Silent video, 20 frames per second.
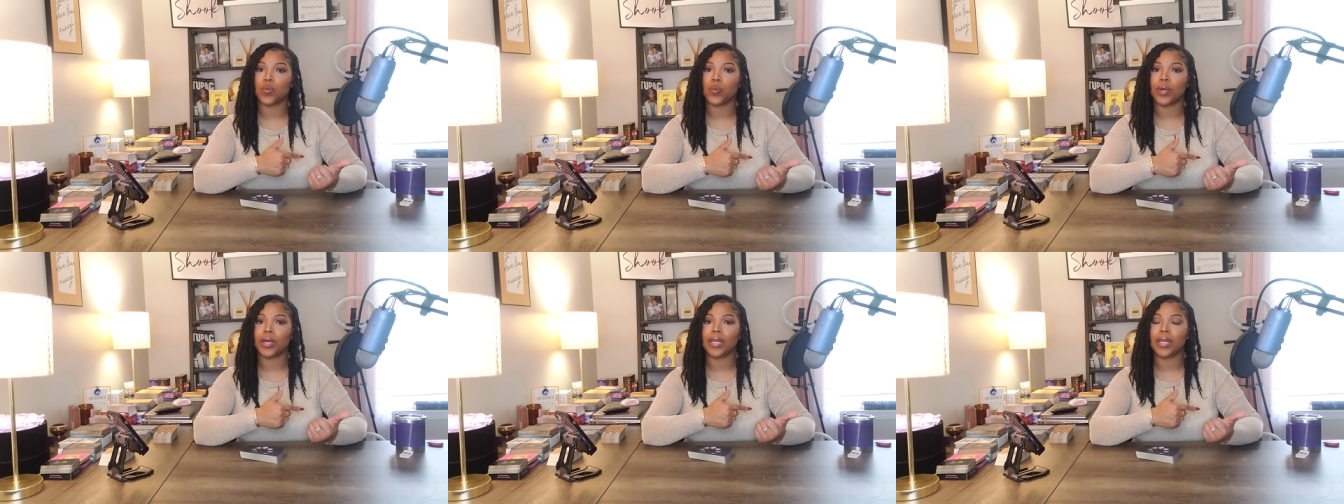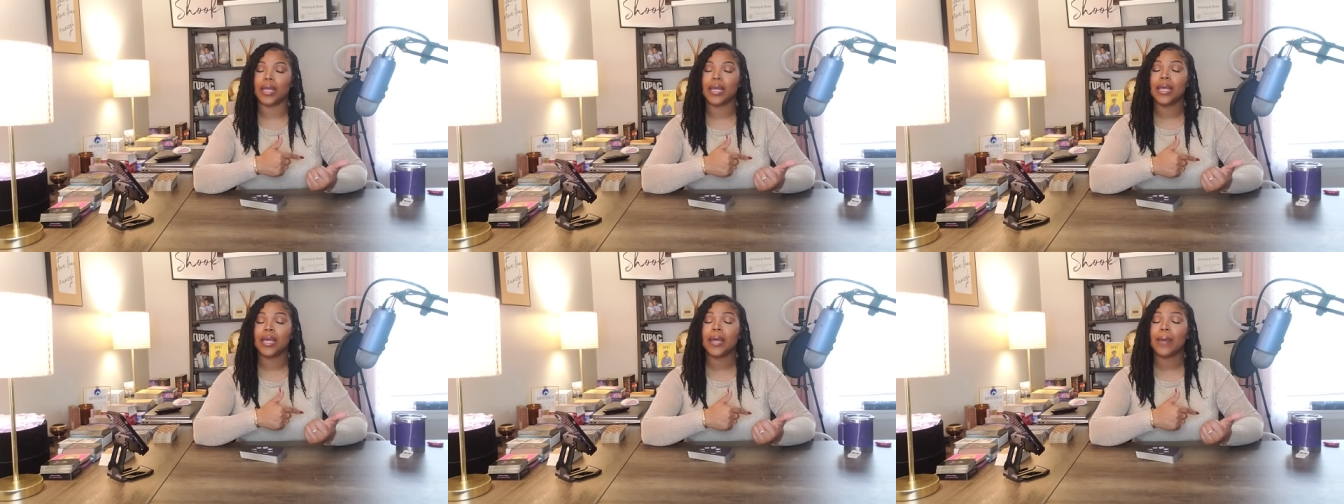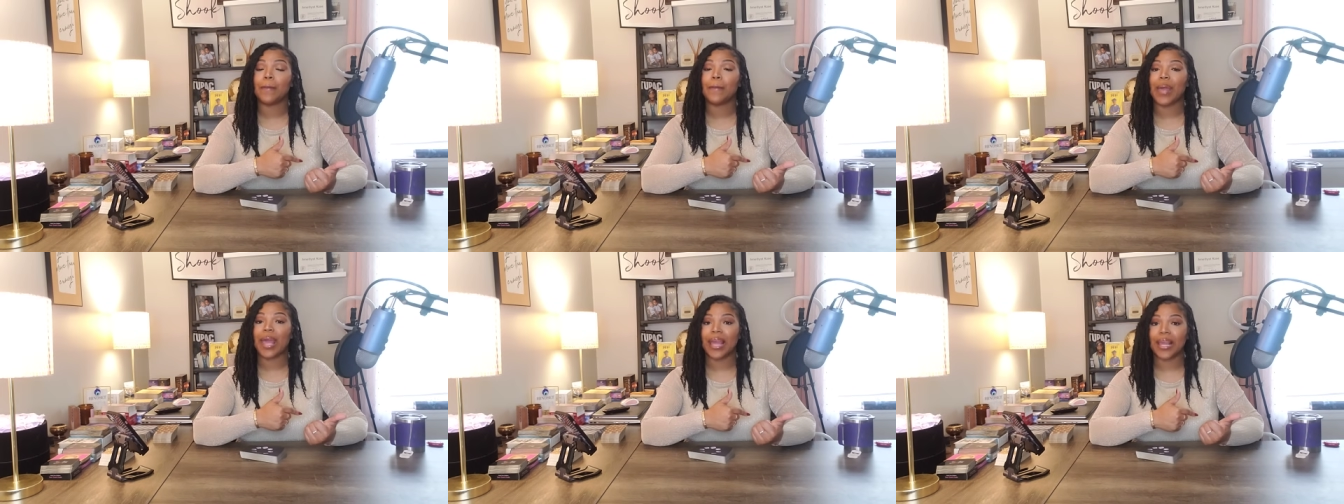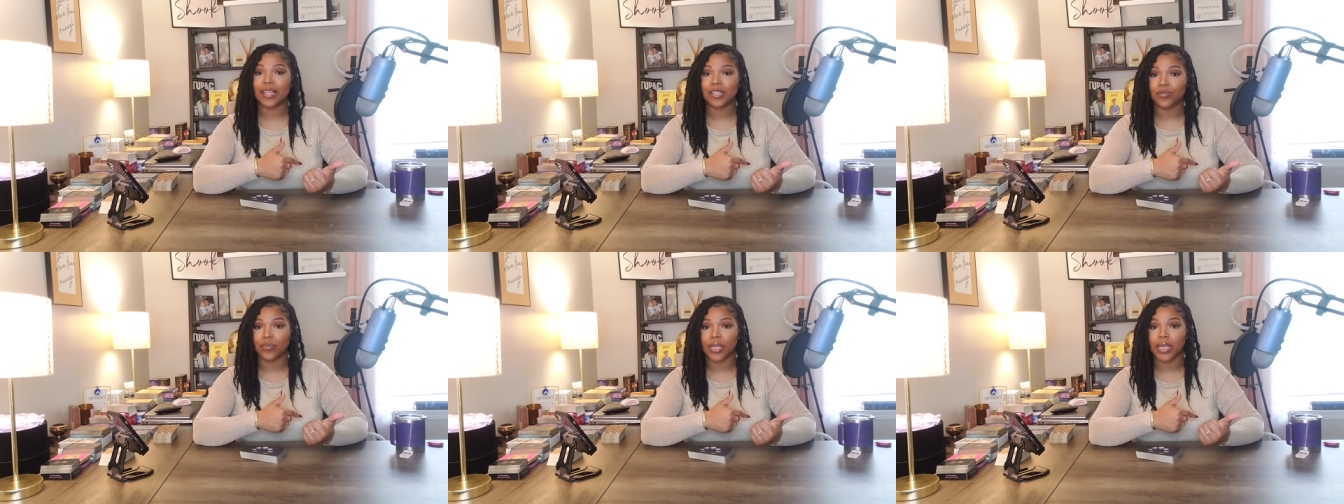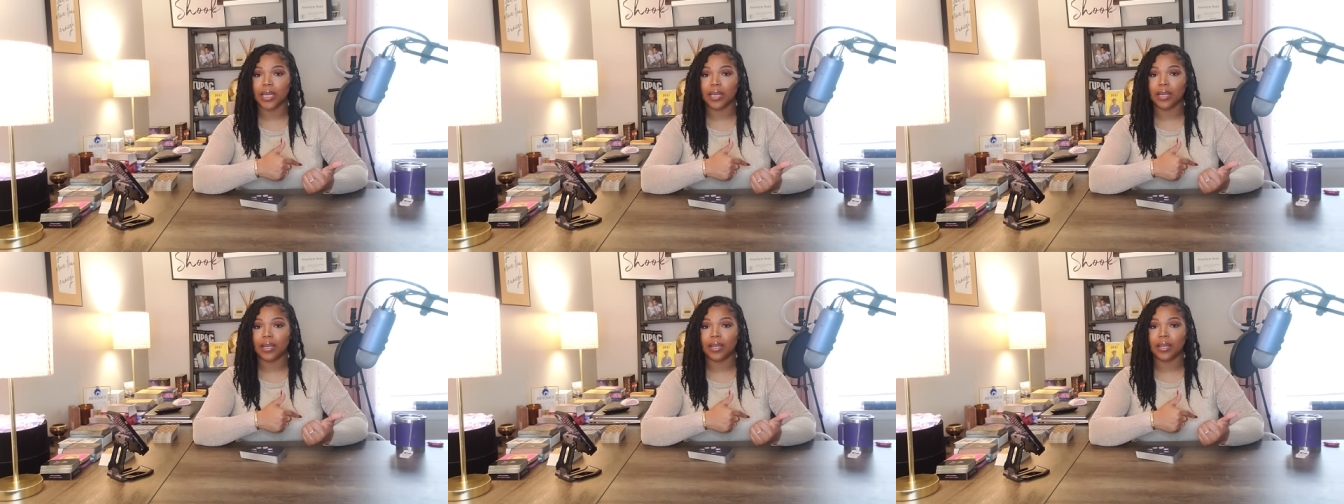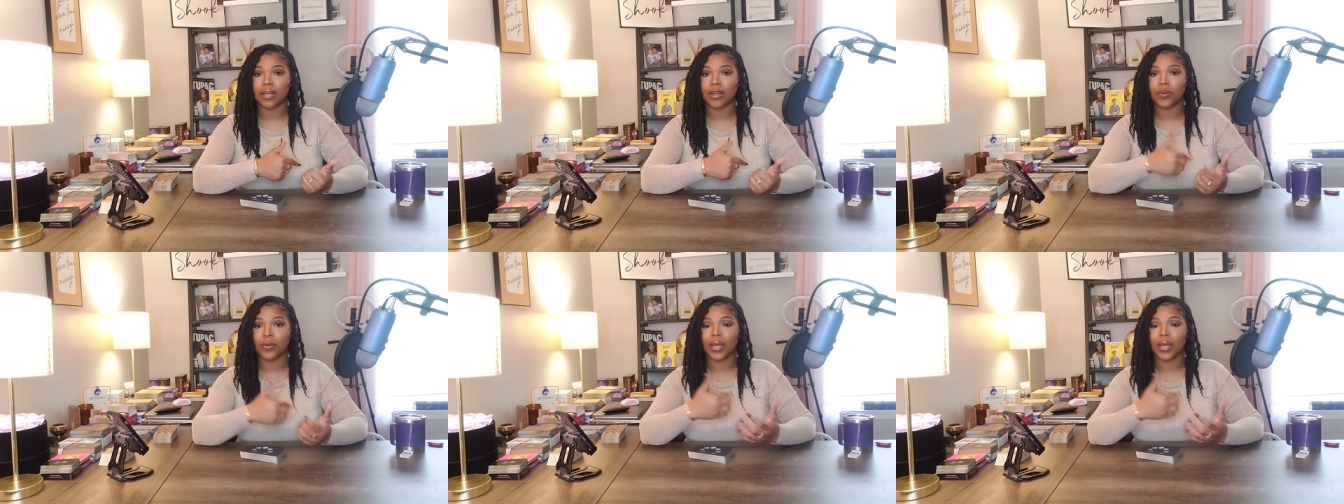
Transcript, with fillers: on Patreon.